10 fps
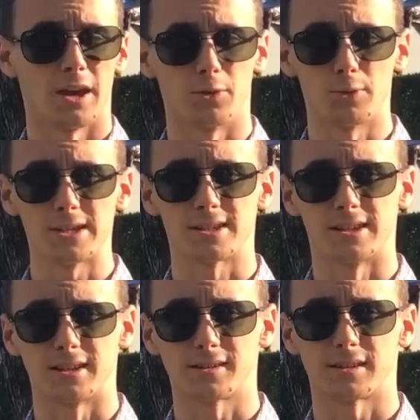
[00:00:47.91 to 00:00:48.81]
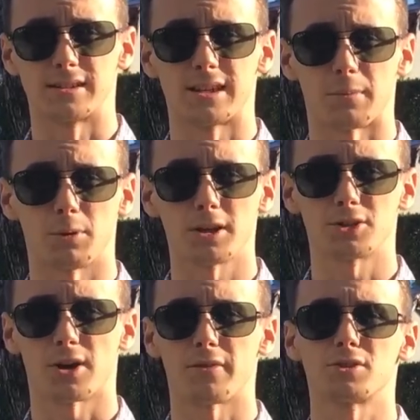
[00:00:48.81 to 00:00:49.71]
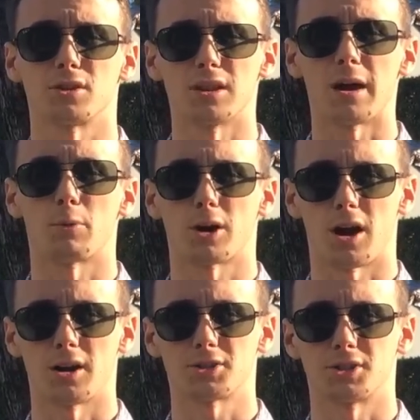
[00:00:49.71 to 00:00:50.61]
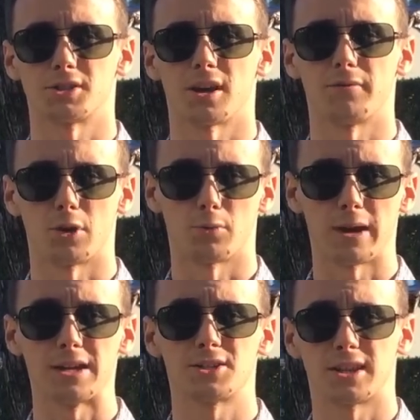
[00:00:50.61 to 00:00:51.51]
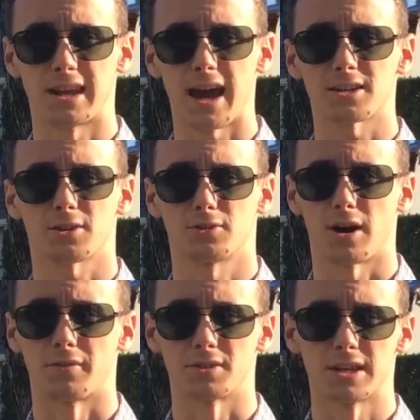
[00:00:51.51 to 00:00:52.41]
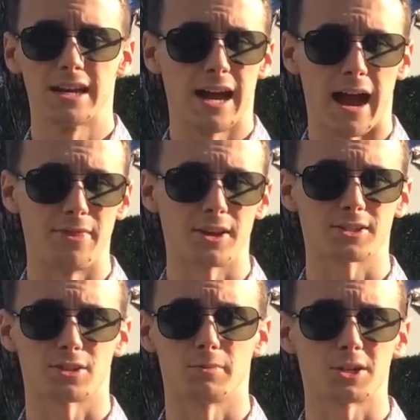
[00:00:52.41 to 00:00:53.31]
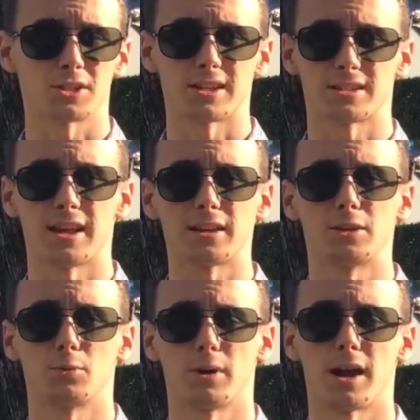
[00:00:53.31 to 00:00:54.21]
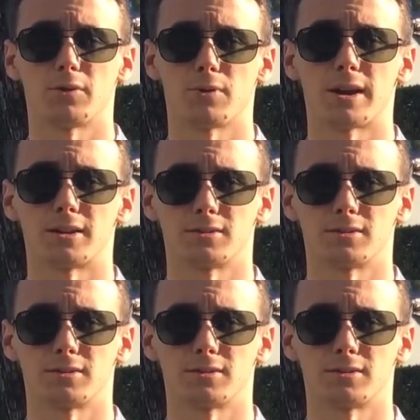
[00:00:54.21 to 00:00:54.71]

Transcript: And the reason is, is that plug-in drivers are a lot more conscious of their range than gas car drivers, and thus they're much less likely to run out of range.